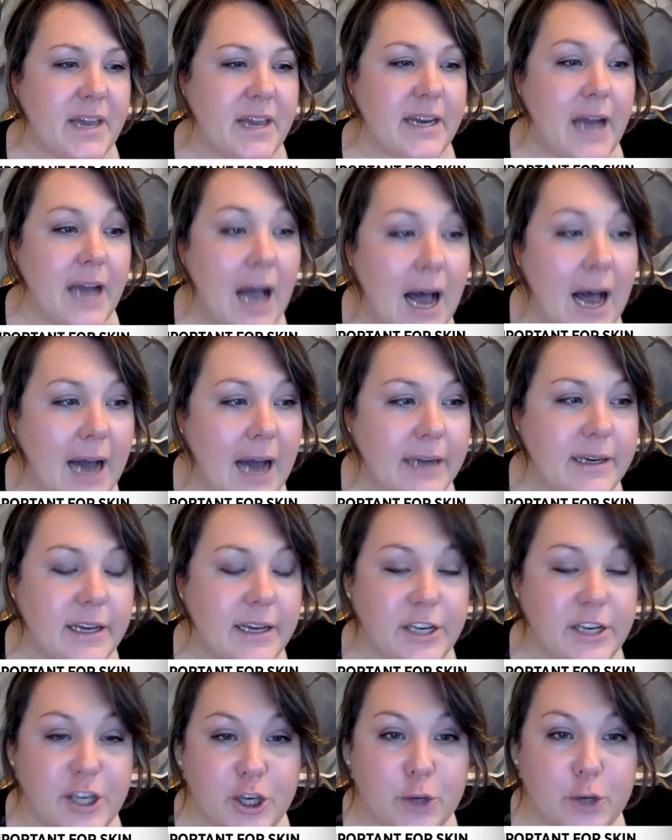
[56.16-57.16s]
hot
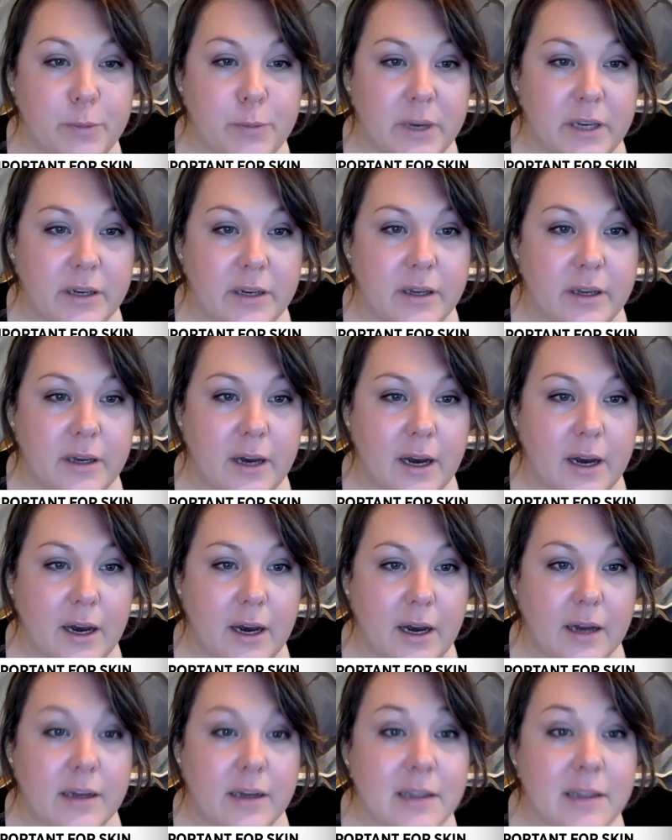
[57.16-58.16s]
and humid
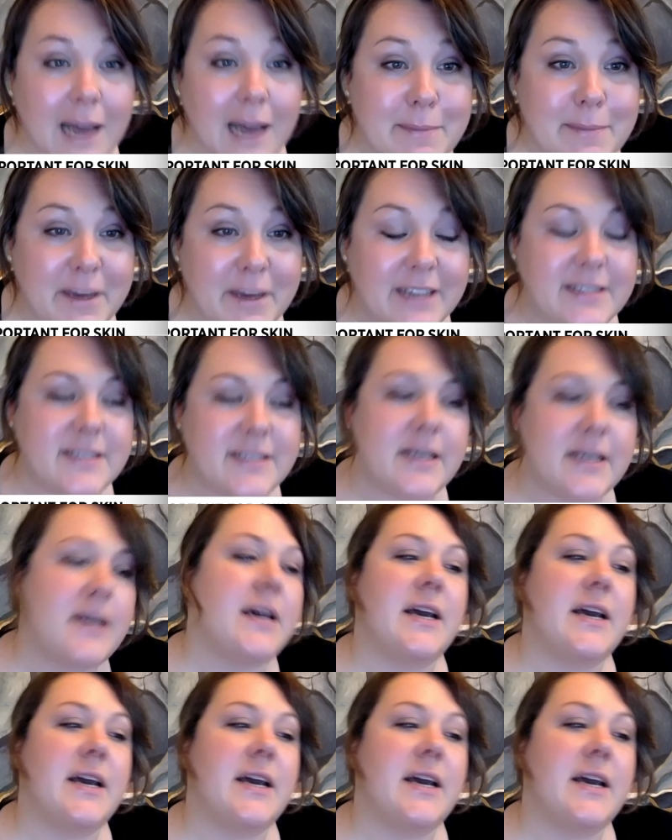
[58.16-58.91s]
uh, climates,